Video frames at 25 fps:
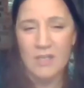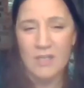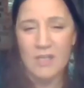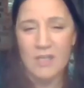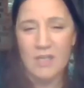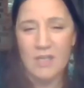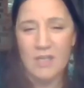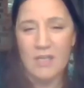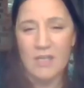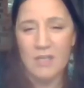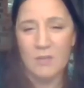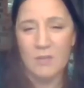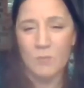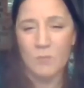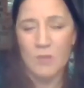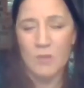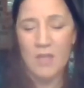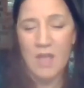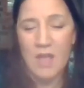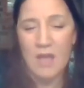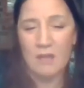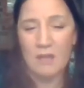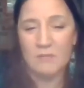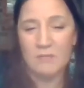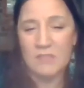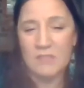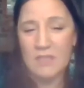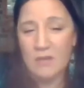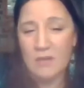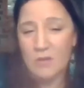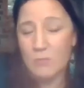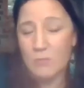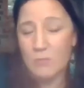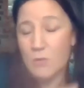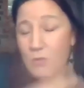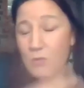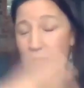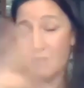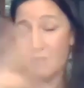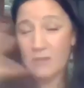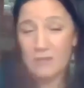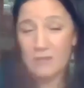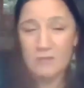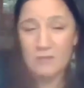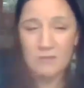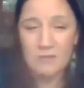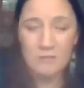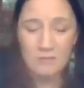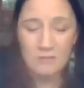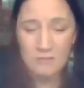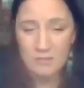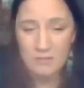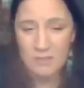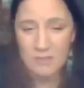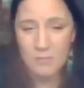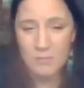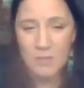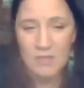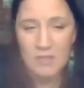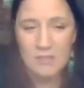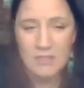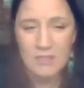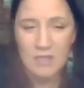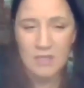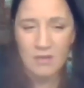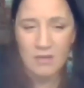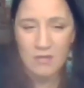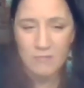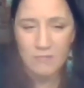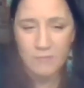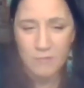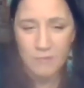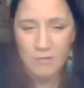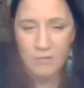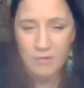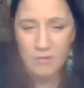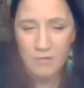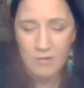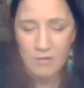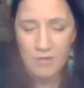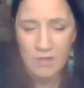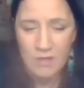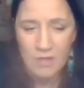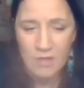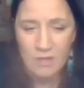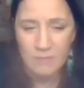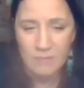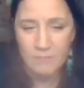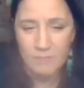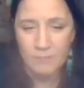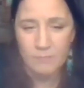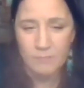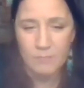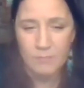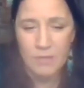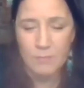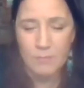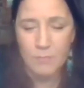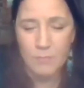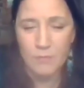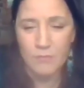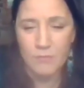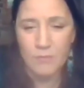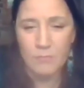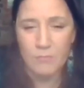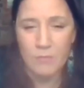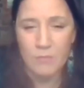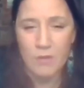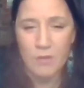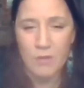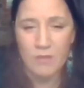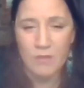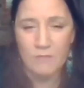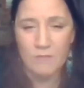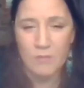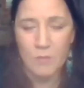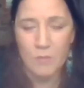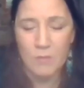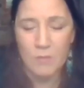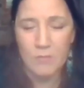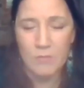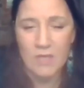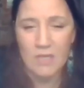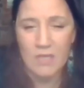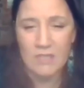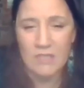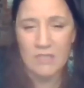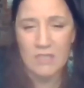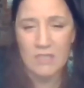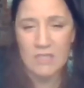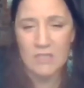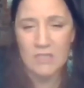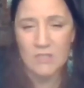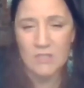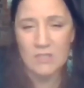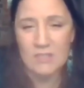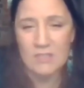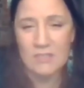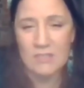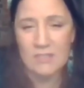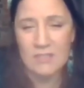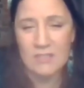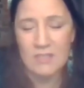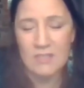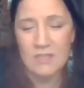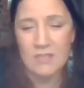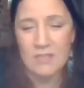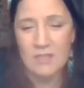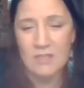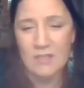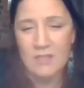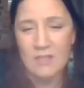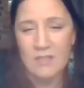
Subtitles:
And we have ceremonial space here for people from all of the Wabanaki nations. And